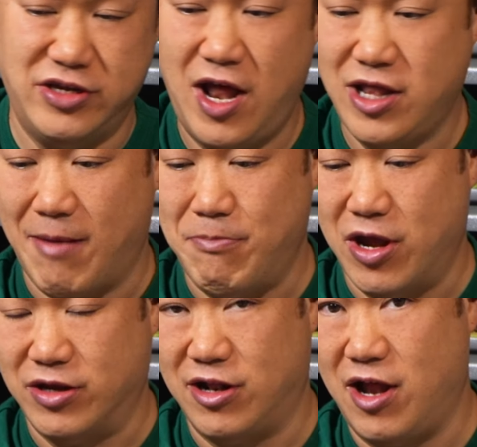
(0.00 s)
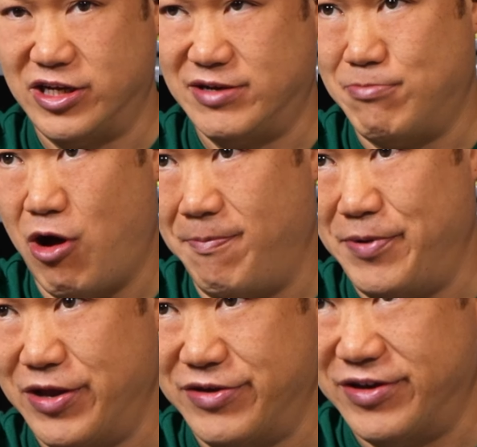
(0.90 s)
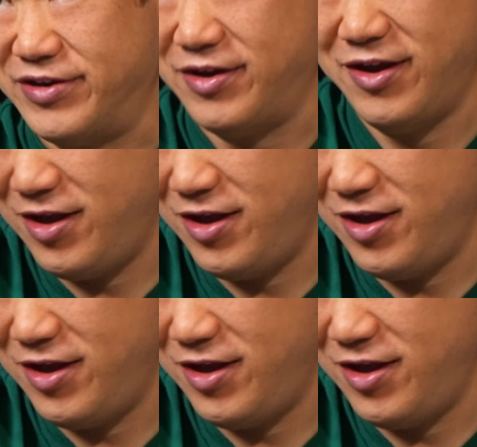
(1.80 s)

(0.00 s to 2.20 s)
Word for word: It's not that big, it's a lot of small pieces